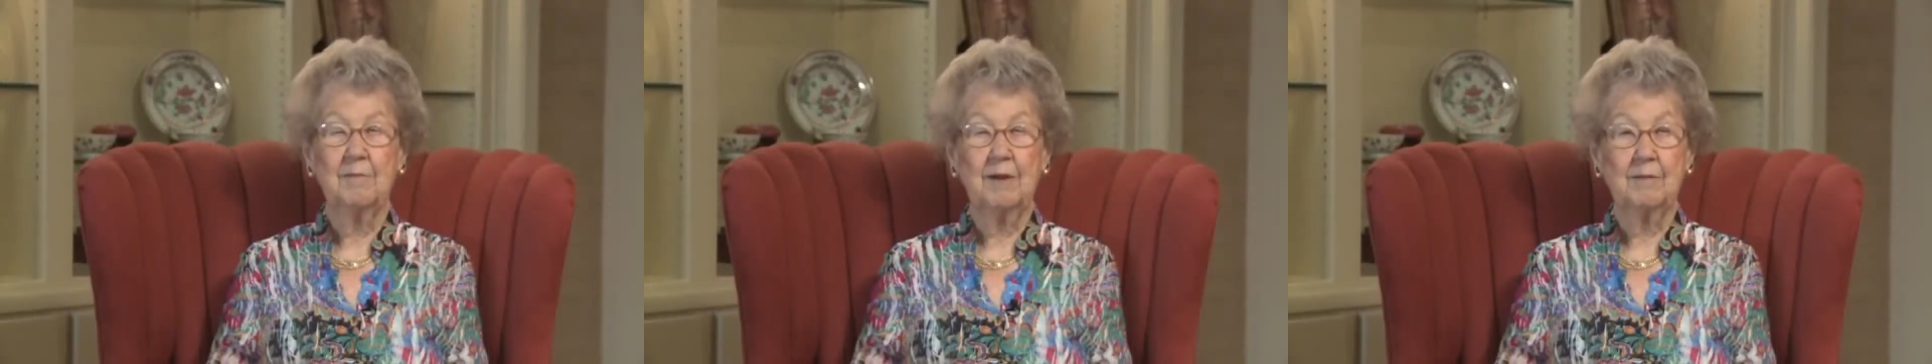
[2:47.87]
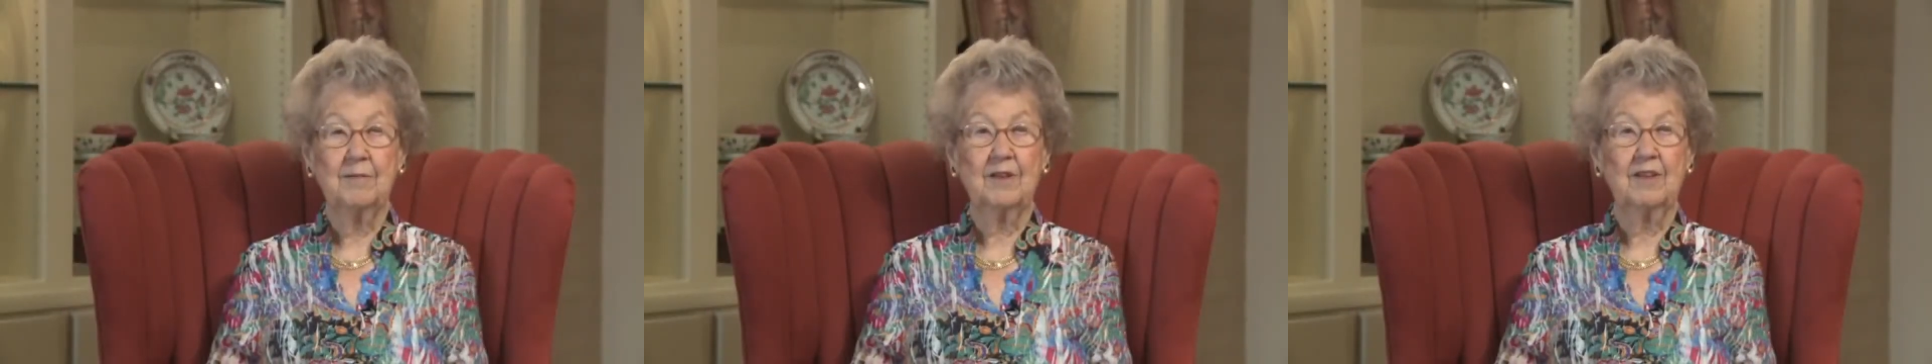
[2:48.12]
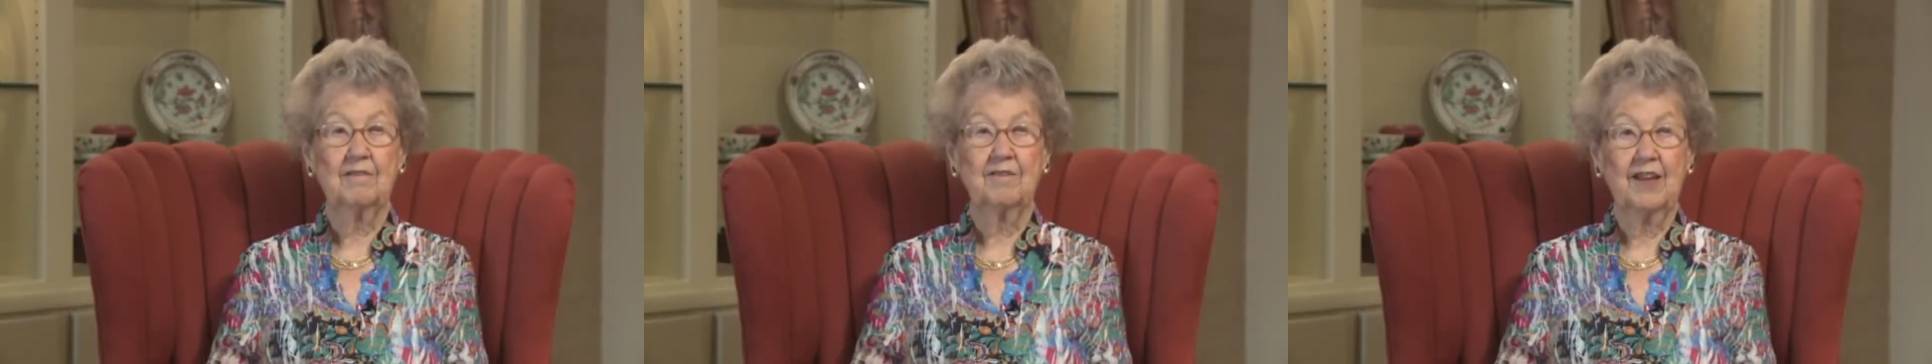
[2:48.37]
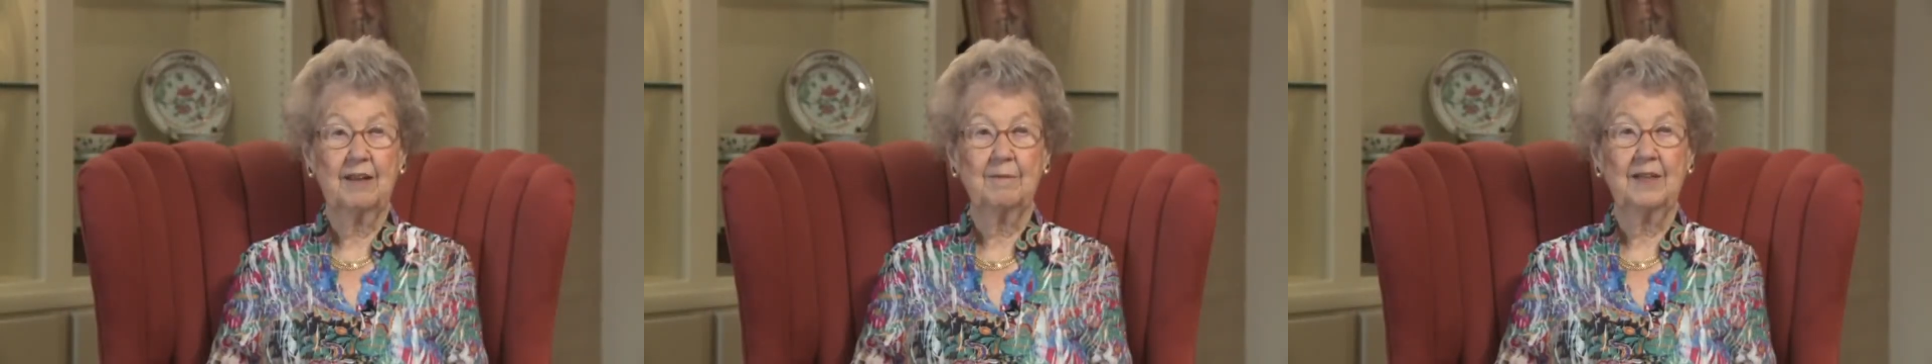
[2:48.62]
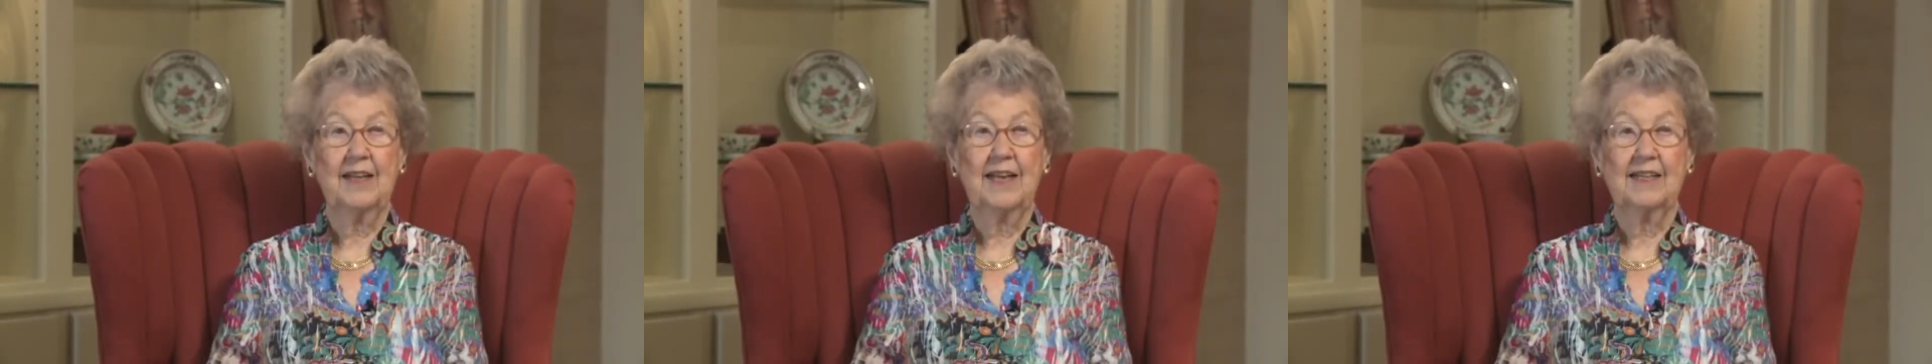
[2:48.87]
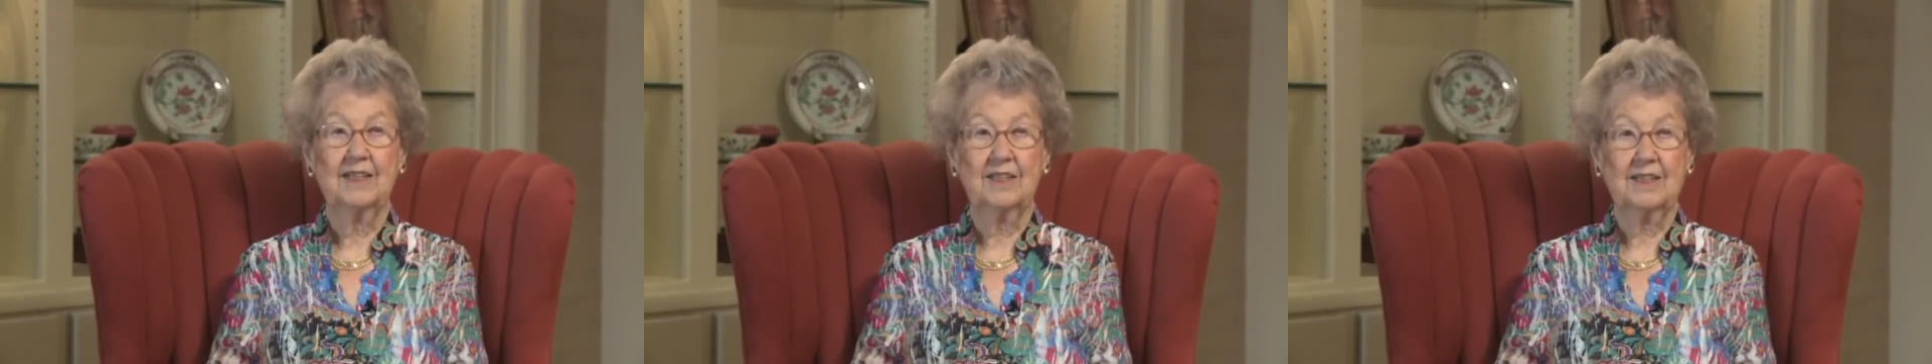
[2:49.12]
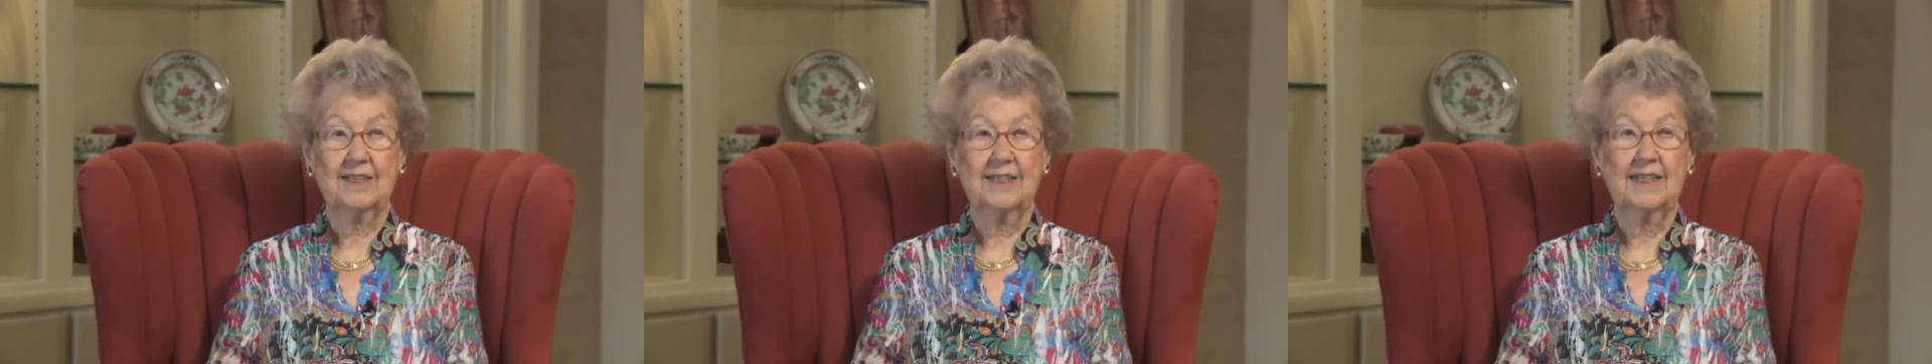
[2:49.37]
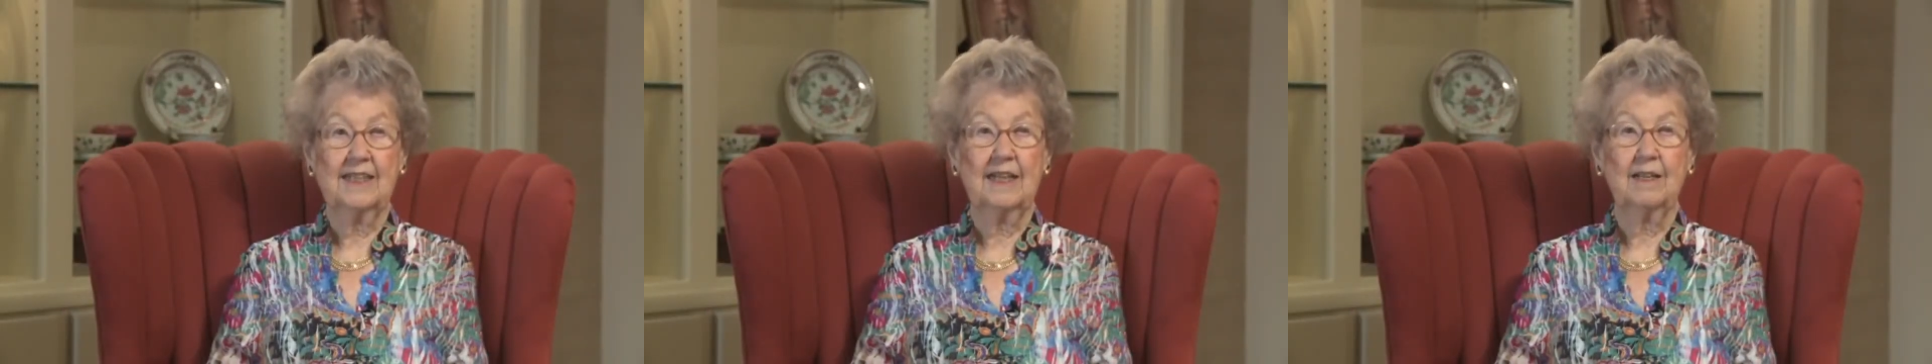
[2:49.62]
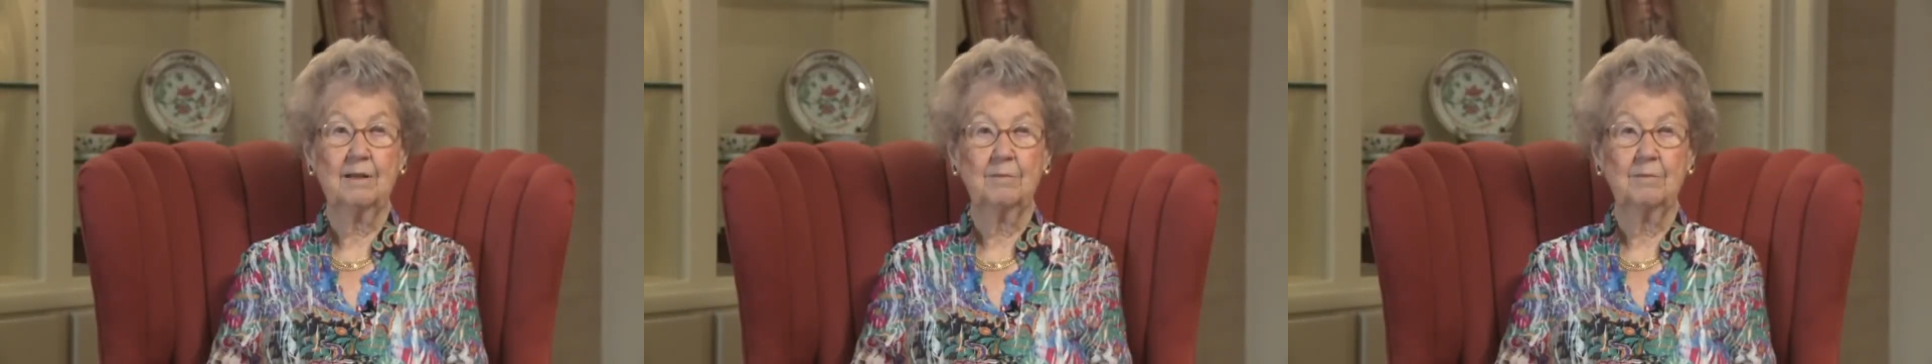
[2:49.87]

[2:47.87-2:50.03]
member of the family has a seat on